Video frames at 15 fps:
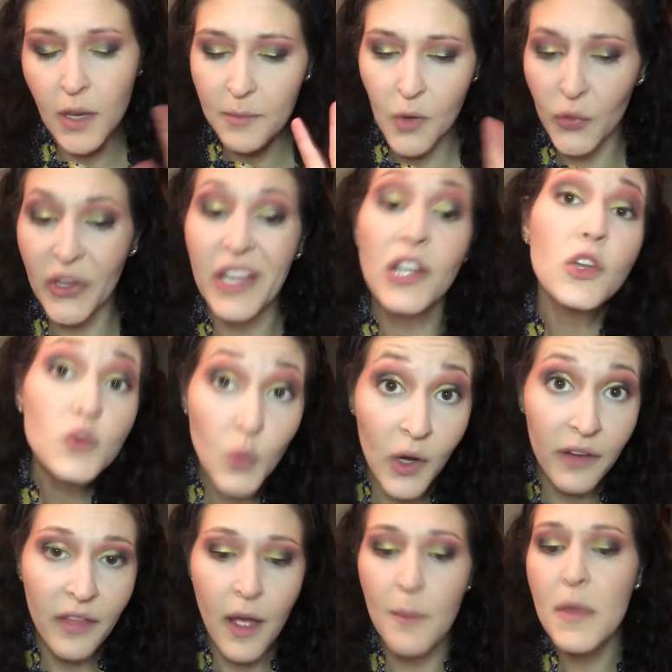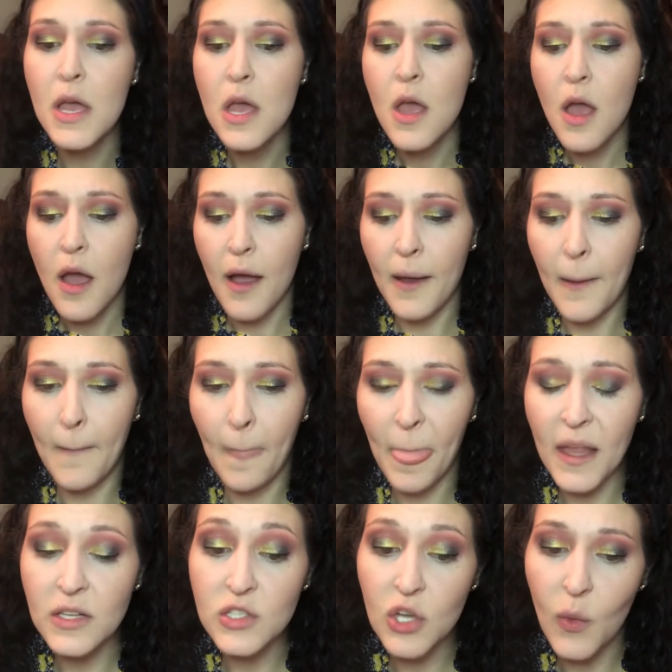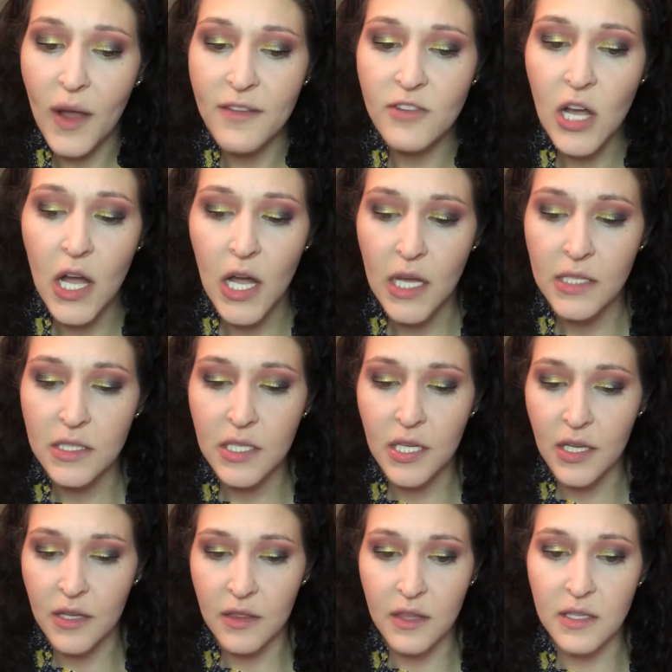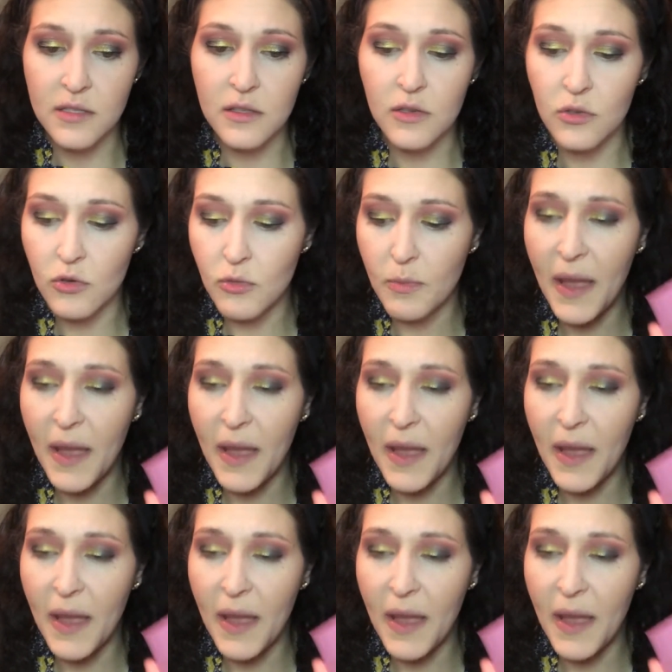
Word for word: only gonna use one of them. So I've got this little